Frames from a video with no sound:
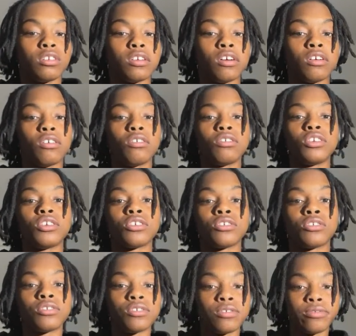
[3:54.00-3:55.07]
all
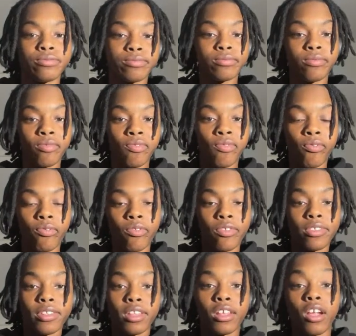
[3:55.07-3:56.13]
your
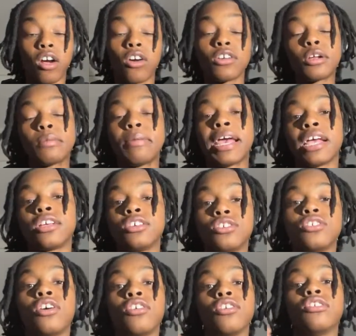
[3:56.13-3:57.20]
all your baggage
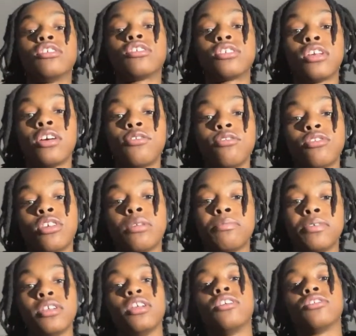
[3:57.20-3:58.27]
and all your stuff instead of
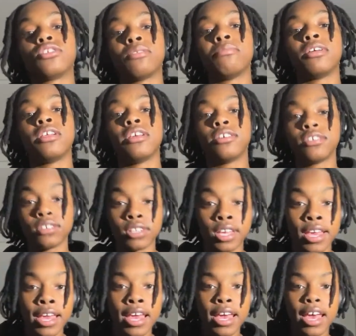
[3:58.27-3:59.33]
putting it on somebody else.
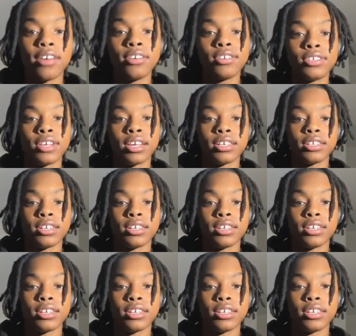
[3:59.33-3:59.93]
How does that